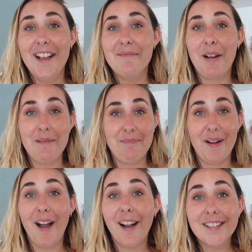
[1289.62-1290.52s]
My
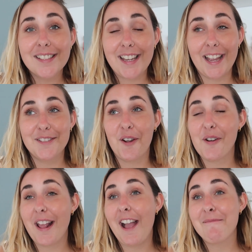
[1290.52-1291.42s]
blood, getting
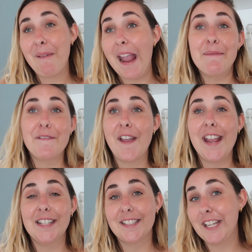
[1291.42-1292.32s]
told I had baby
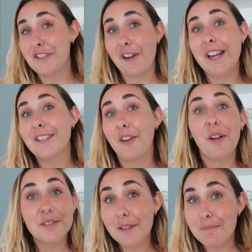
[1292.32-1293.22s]
veins, they drained
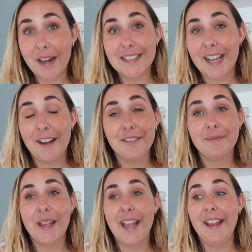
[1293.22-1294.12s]
lots of blood out of
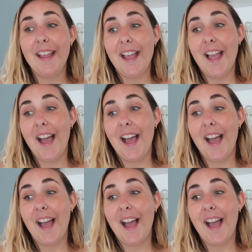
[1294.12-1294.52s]
me,